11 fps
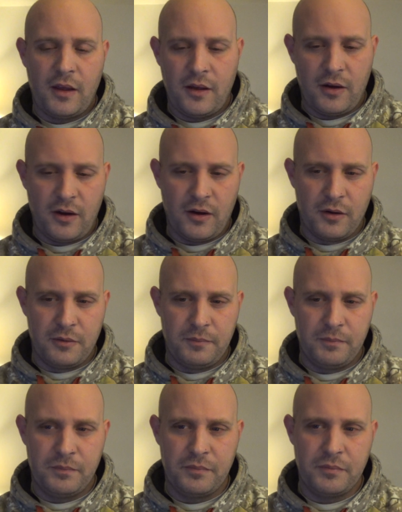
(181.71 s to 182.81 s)
So
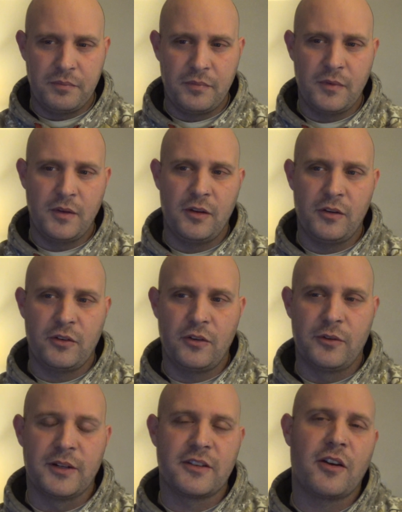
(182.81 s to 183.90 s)

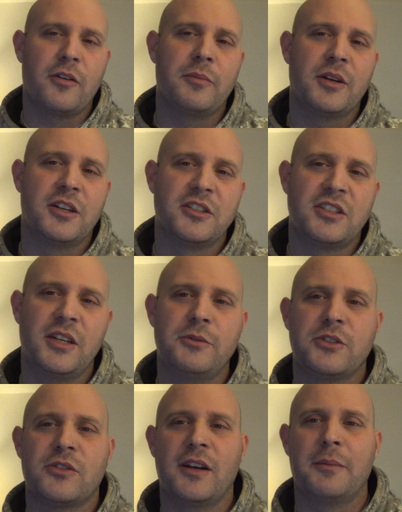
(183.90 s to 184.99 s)
in return, because she was
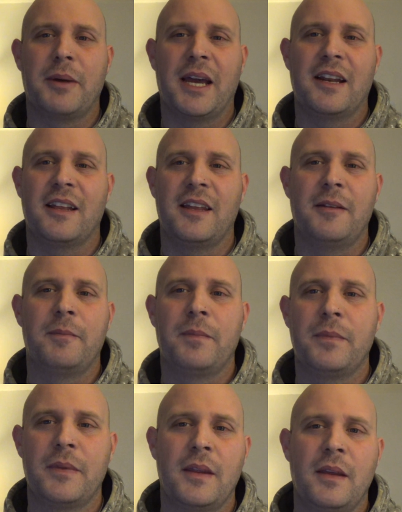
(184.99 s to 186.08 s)
treated badly,
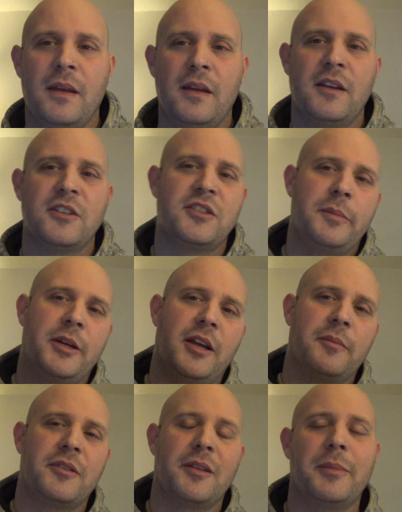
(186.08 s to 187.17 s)
she
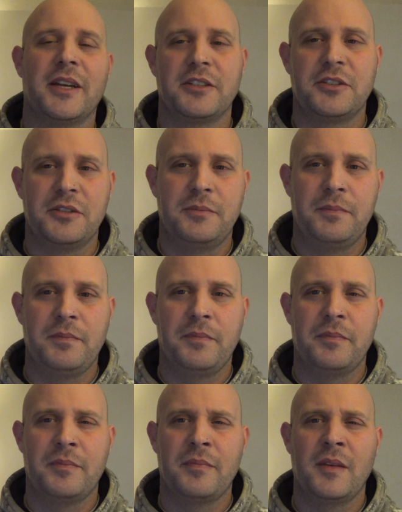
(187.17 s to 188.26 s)
becomes the bitch.
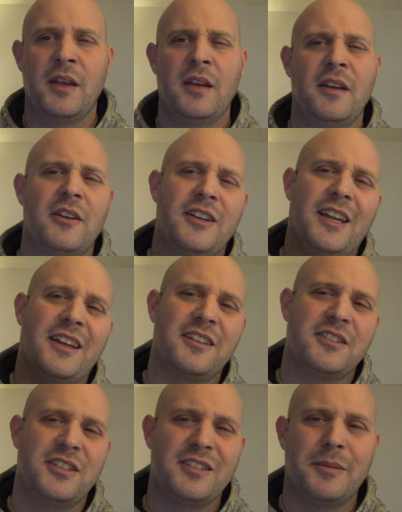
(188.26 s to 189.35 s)
Now that
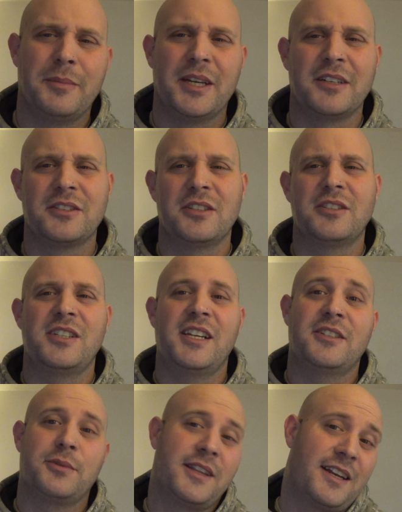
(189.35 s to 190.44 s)
she's the bitch, she
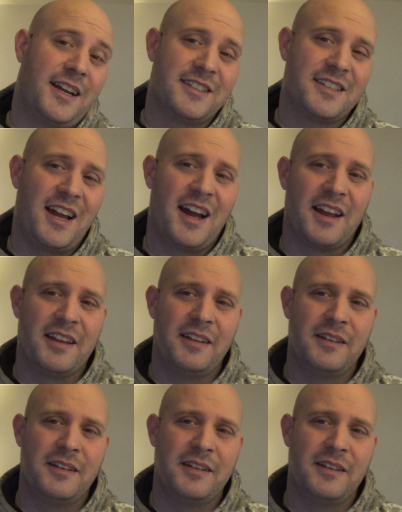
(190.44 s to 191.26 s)
gets with the nice guy.